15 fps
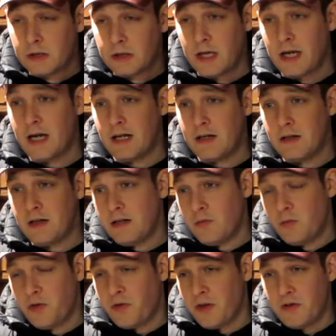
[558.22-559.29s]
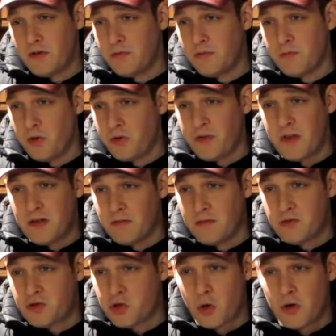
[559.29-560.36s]
and within
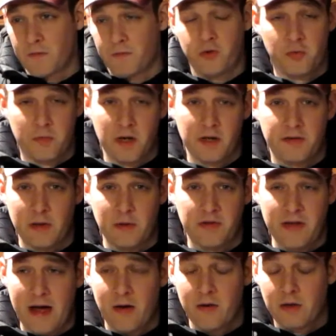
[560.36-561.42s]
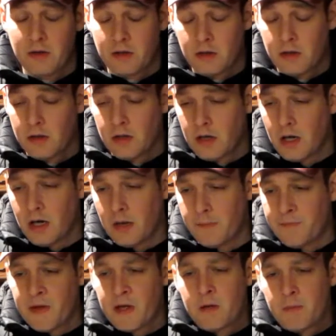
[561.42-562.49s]
short of 2 months I was out.
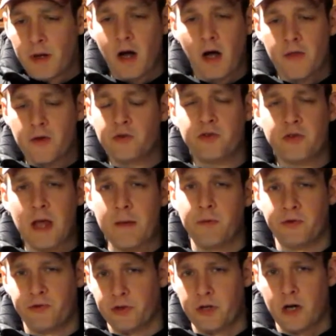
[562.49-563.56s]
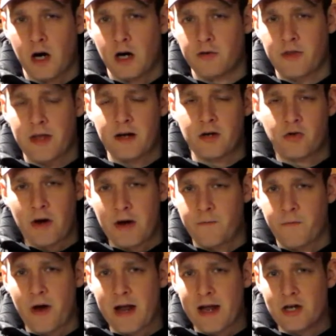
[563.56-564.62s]
But other staple cigars that are great
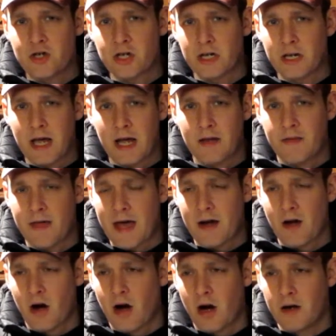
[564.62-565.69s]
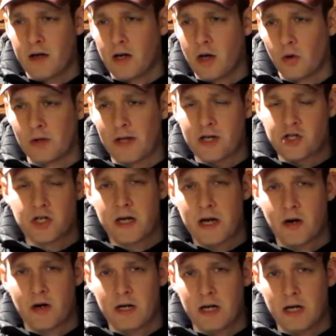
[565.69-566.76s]
for aging and that are, you know,
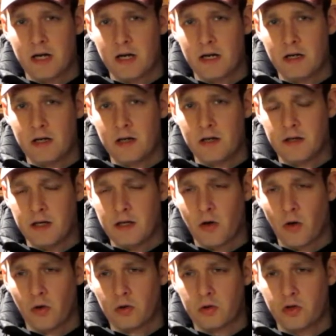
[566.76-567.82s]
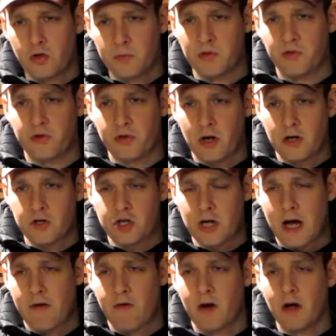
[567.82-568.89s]
legendary in the whole Cuban cigar
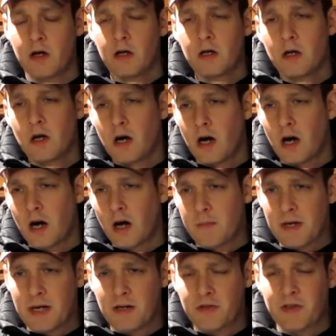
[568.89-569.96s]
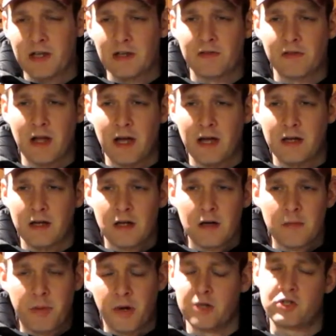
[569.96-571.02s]
genre, meaning things like
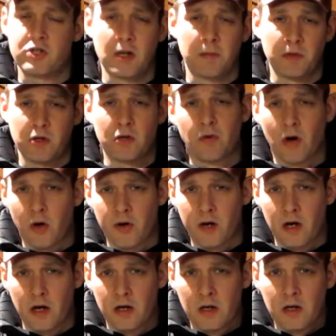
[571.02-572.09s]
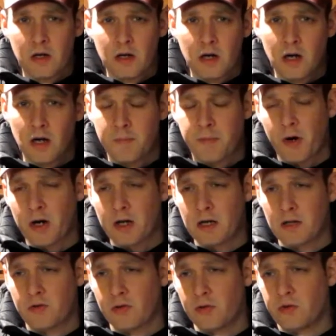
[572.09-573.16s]
Punch Double Corona,
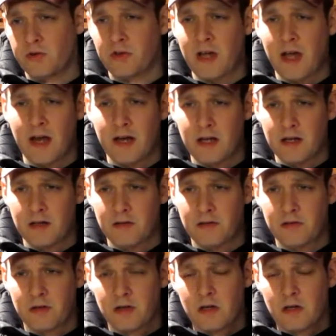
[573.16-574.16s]
Partagas Lusitaneous,